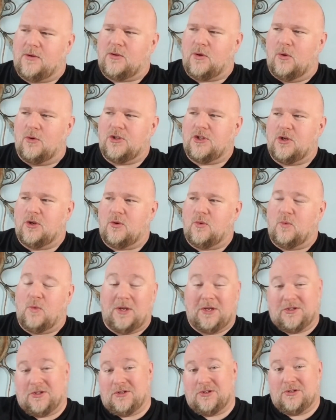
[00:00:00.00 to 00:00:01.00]
told you
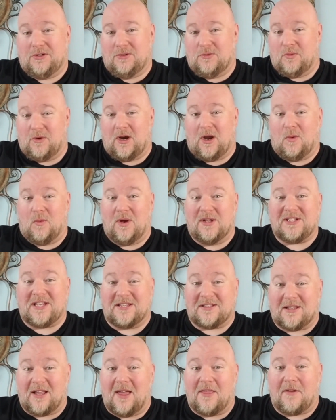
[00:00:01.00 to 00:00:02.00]
where I was
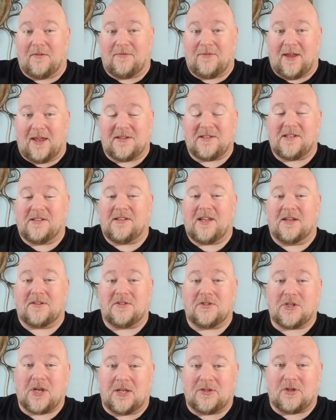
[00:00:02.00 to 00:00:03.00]
as Leatherface in
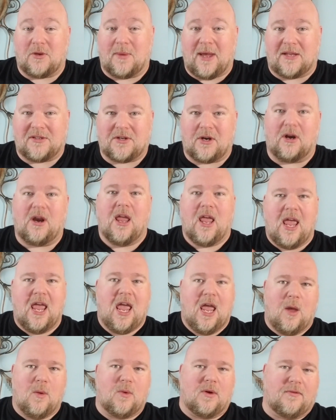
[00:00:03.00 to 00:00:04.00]
Texas Chainsaw Massacre,
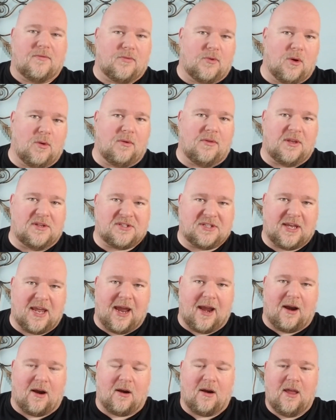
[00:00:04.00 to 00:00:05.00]
it would have ruined the
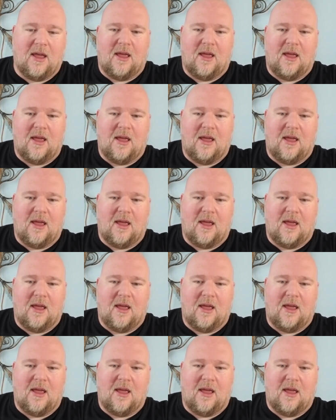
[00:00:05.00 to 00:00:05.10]
scare